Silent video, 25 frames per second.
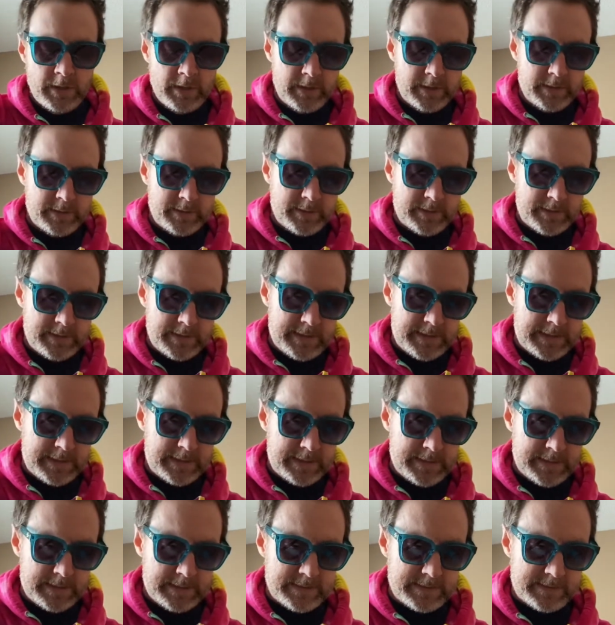today
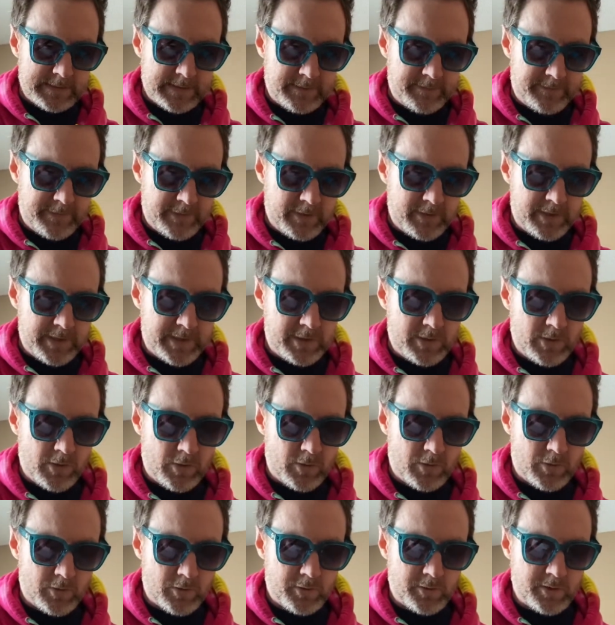is a very
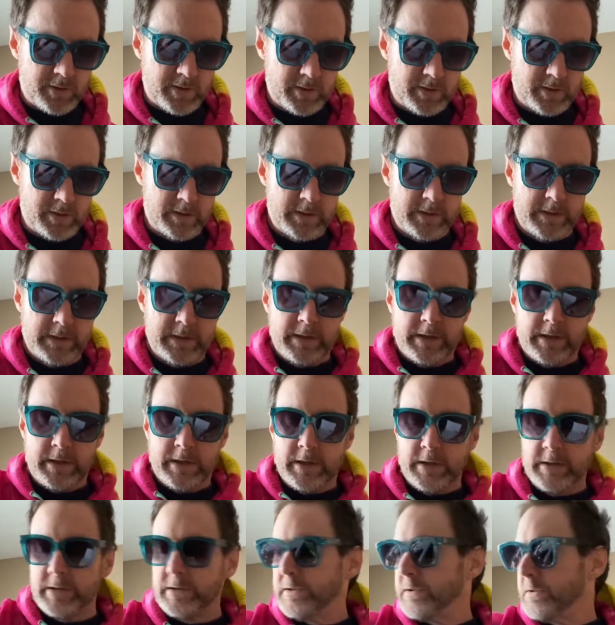cold
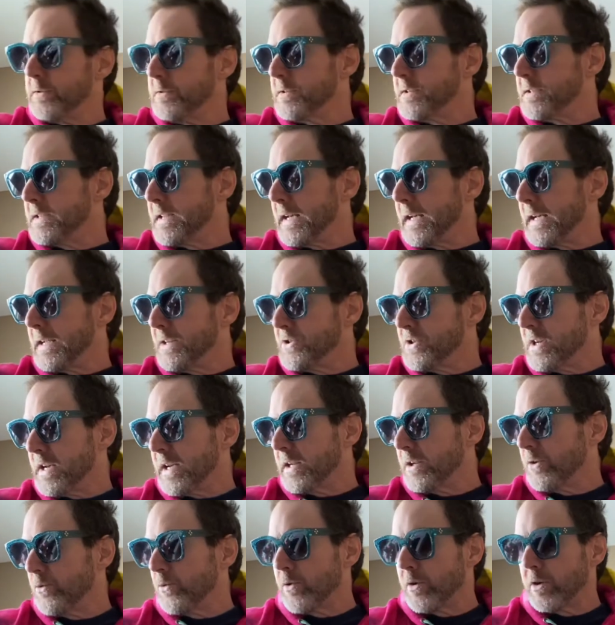Tuesday,
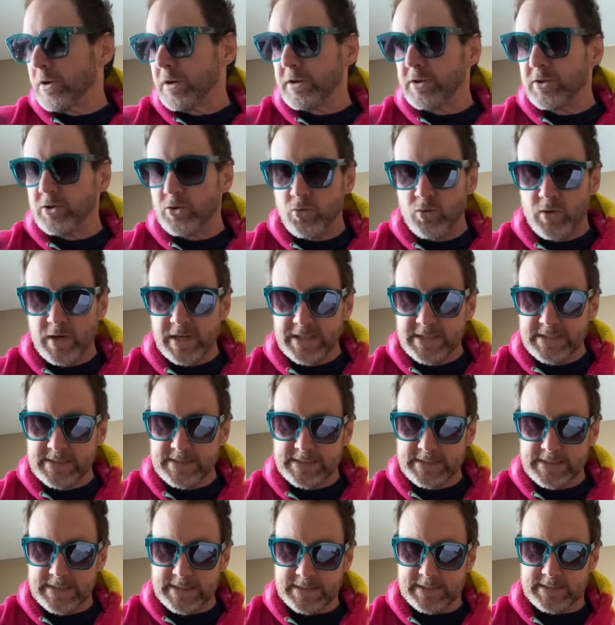January
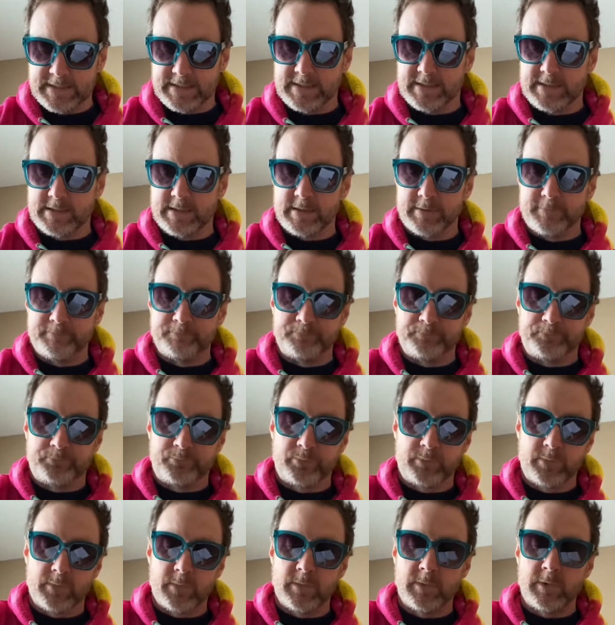26th,
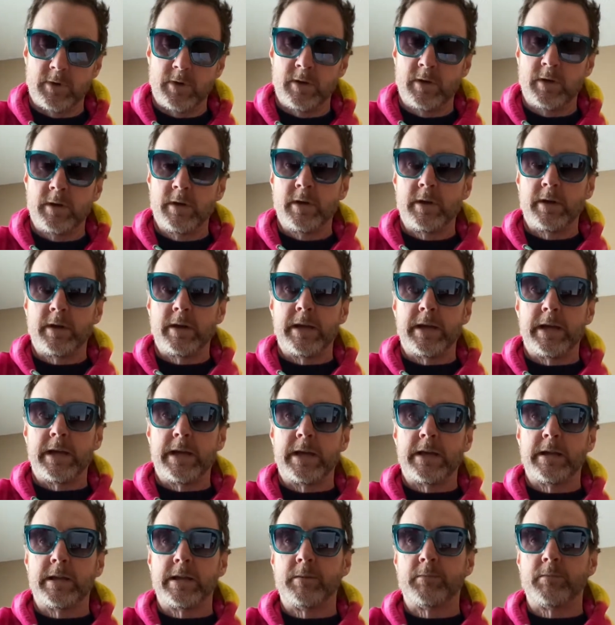
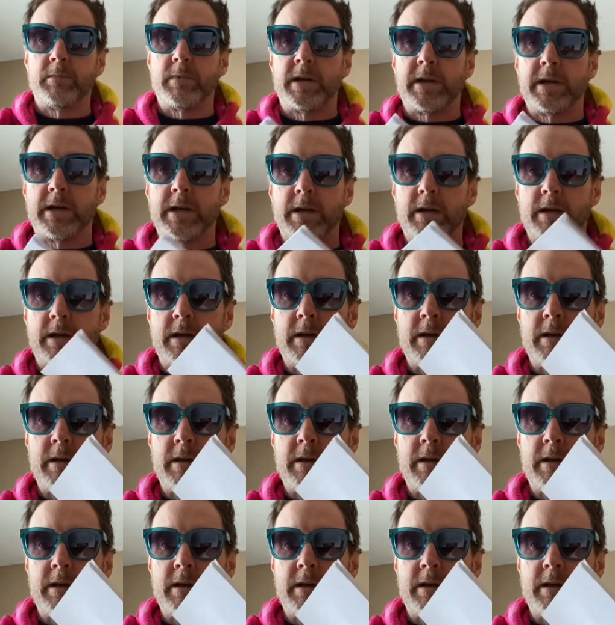and in my